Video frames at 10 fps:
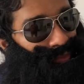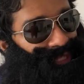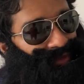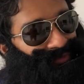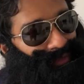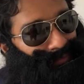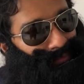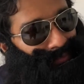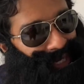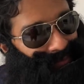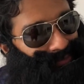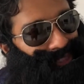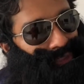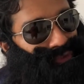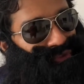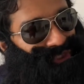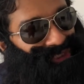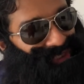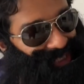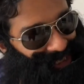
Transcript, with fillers: we have imbibed it to such an